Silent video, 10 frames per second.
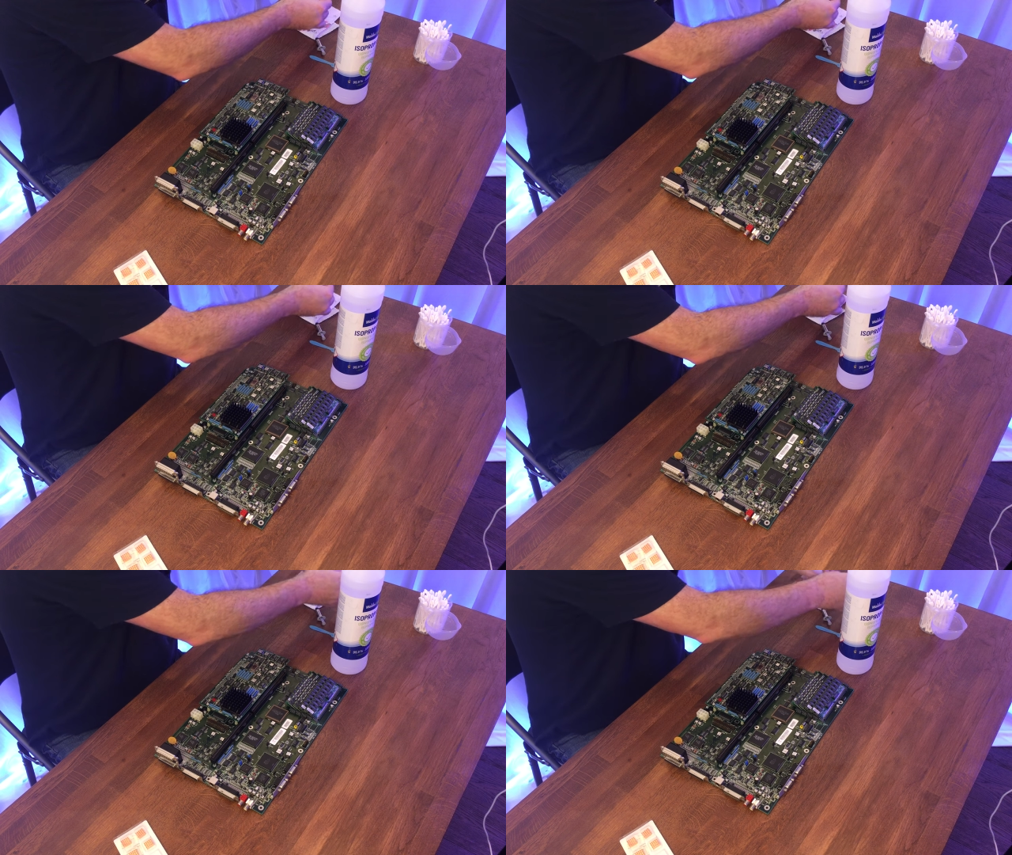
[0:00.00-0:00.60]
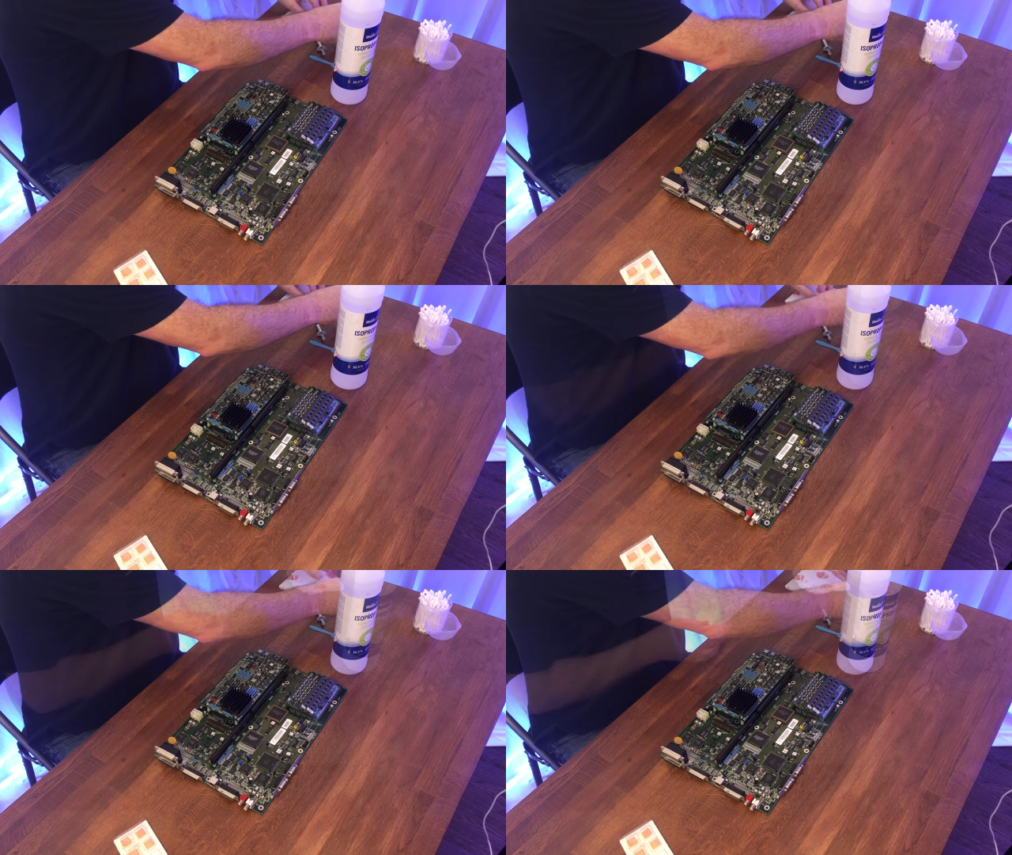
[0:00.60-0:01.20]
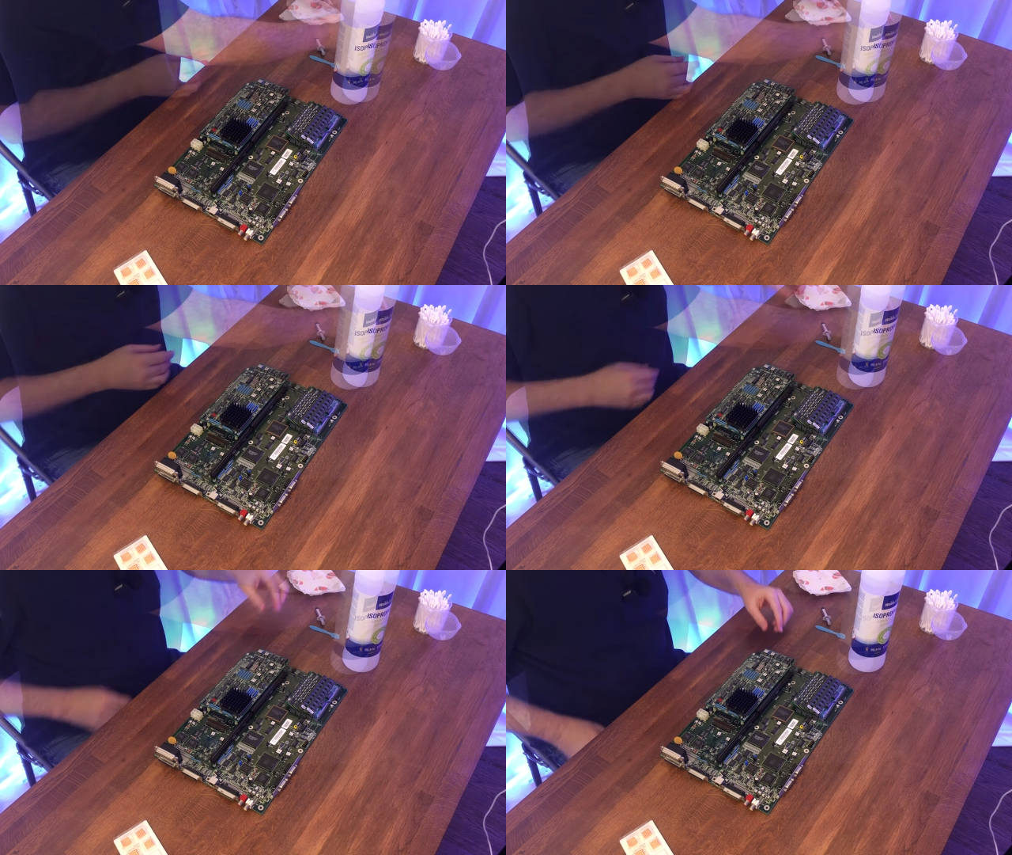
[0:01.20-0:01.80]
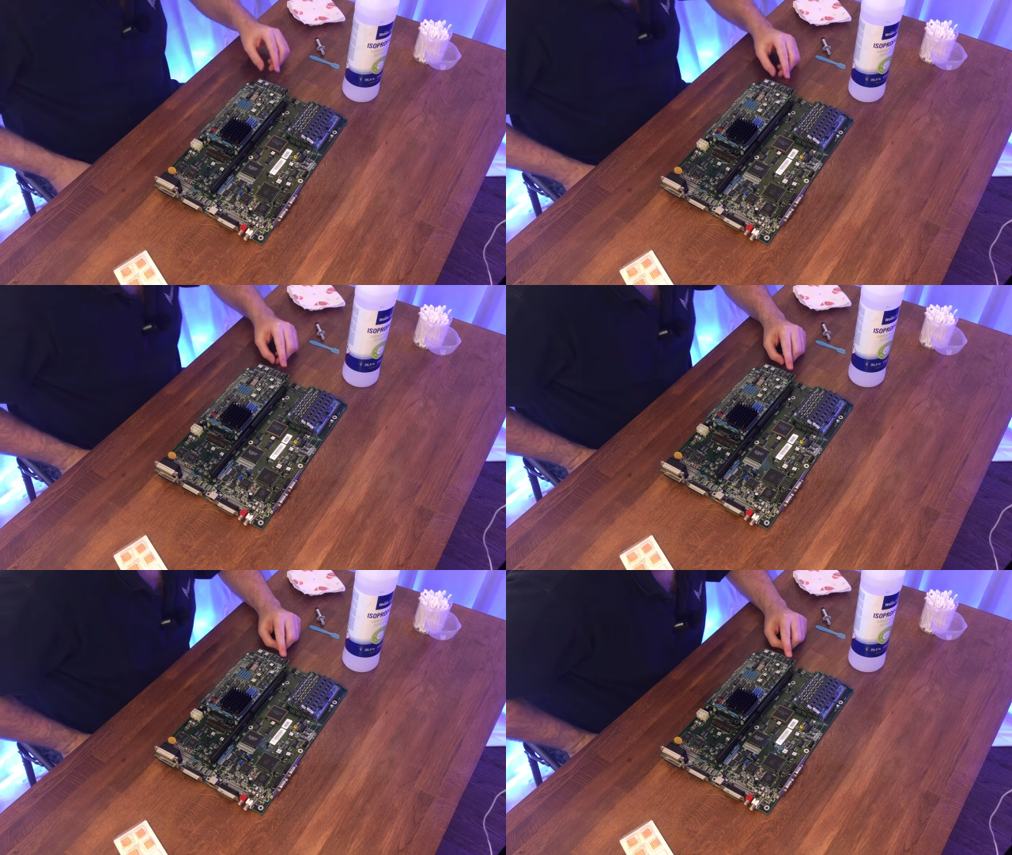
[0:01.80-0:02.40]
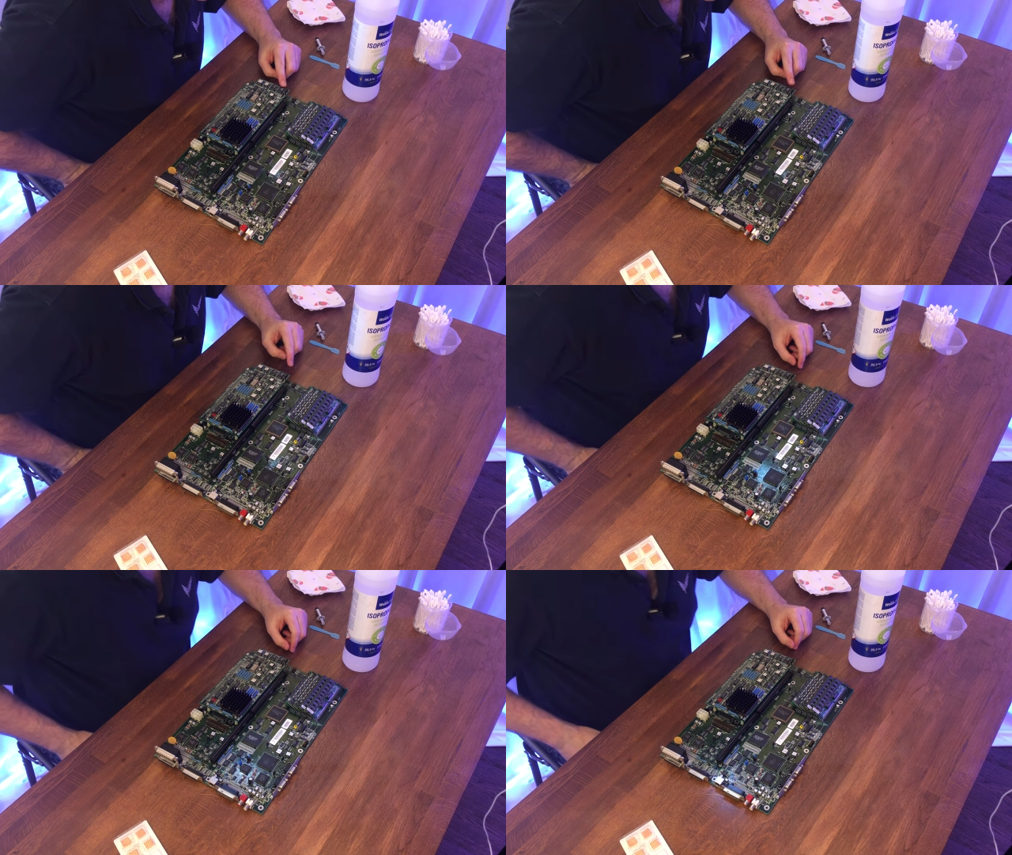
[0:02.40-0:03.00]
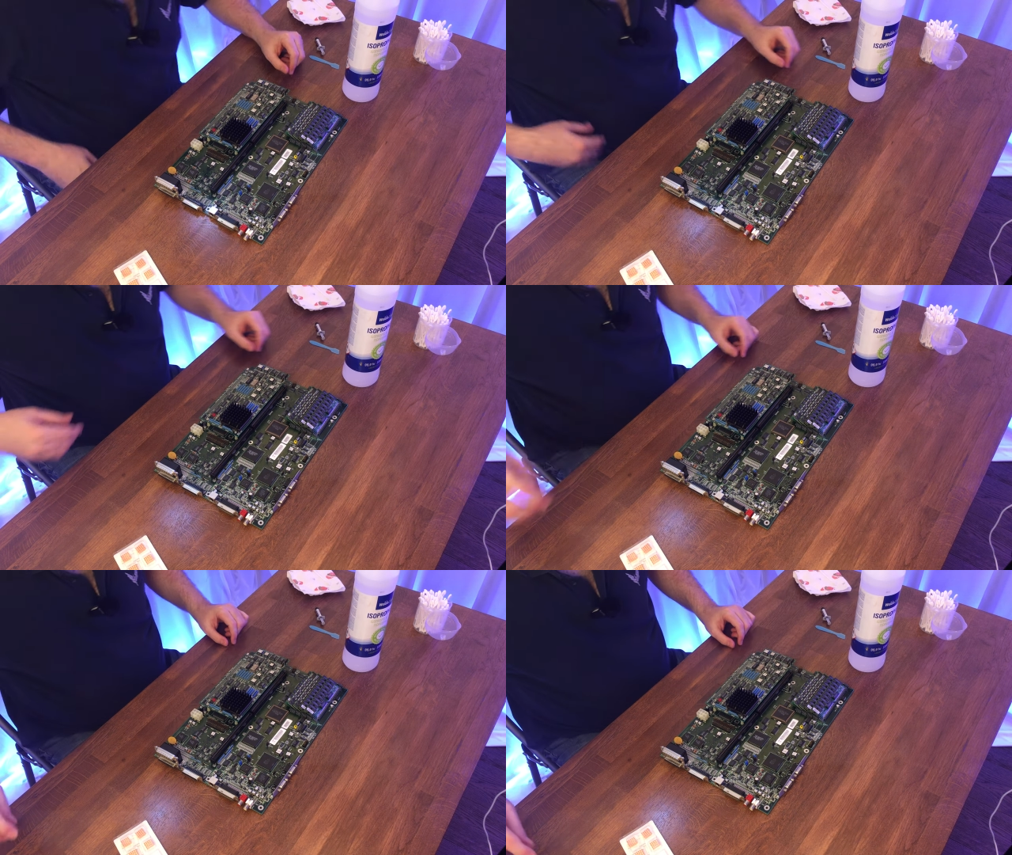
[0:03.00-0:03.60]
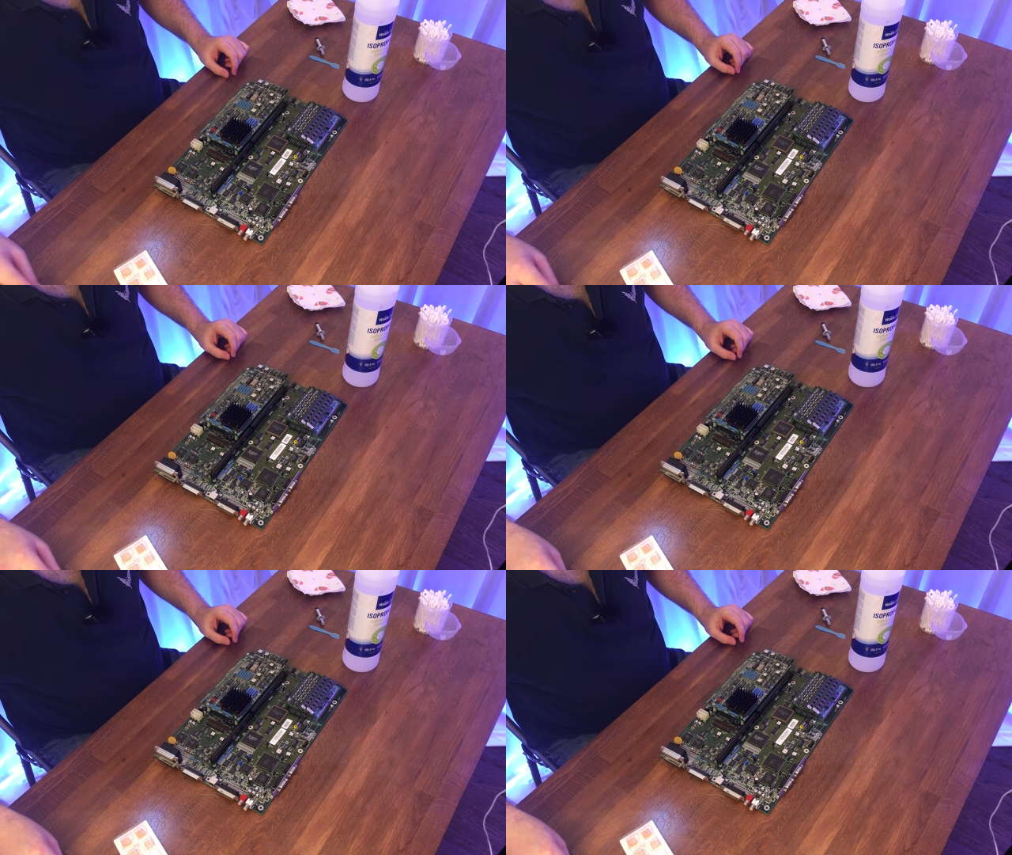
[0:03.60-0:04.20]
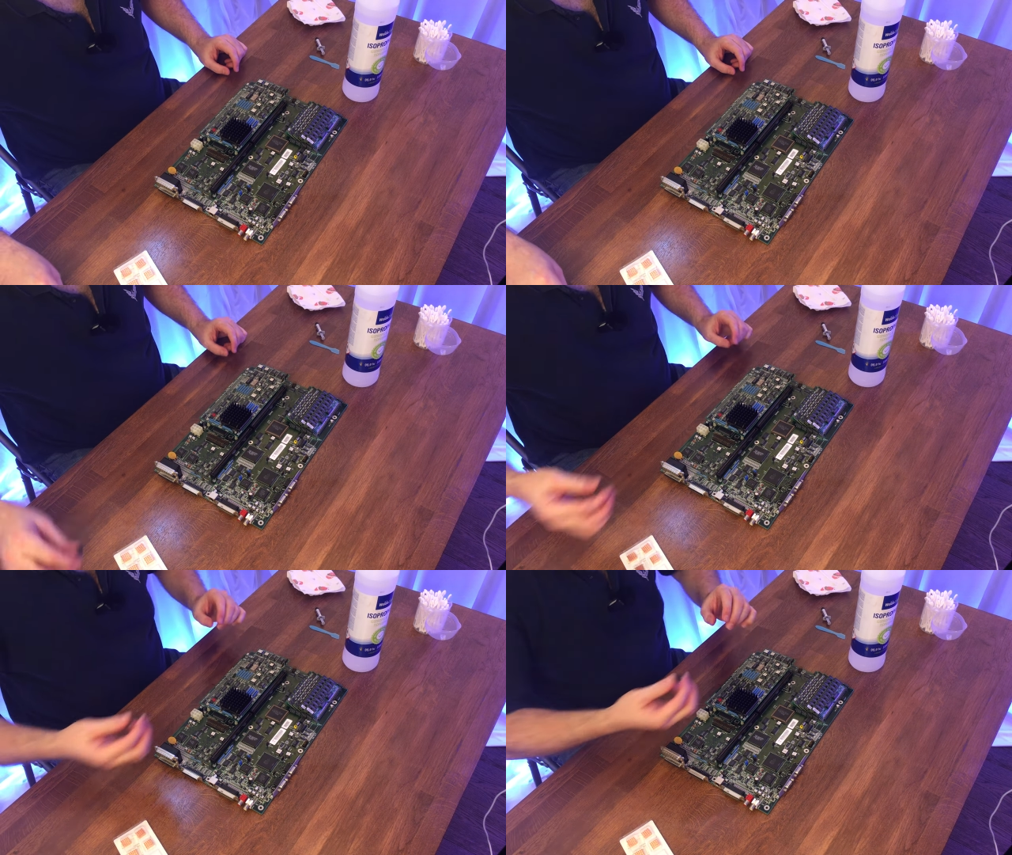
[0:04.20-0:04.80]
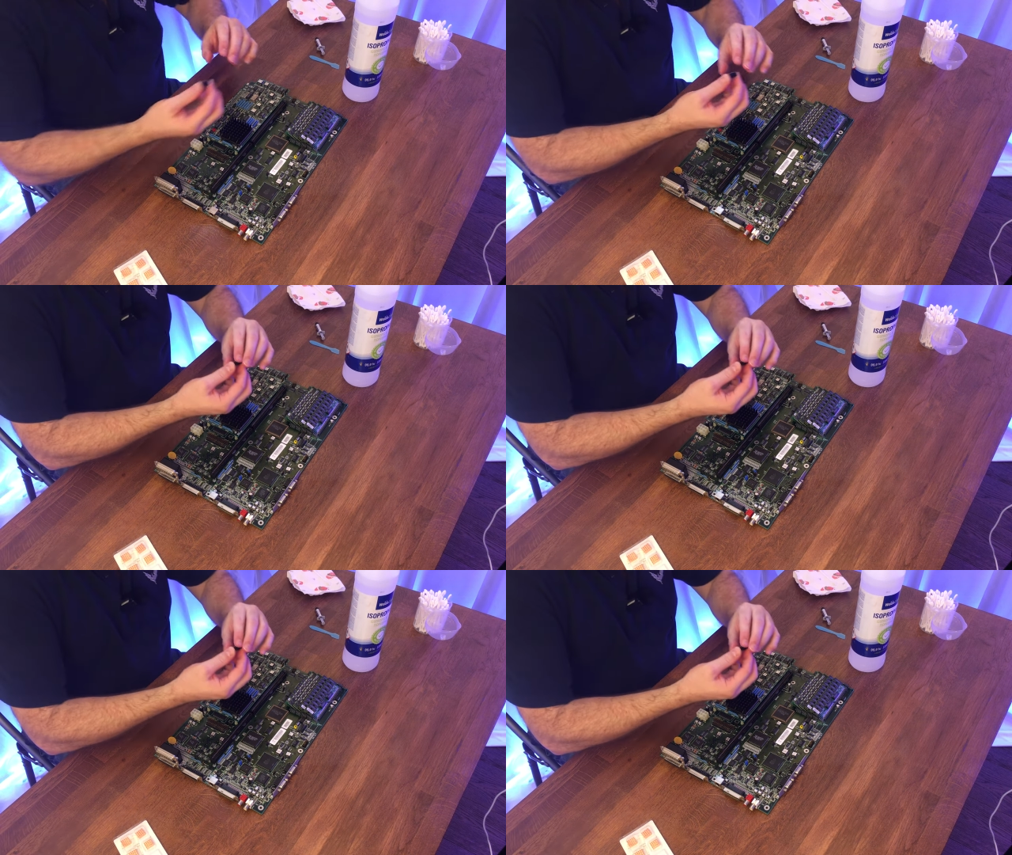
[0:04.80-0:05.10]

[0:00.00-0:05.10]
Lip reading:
(no speaker visible)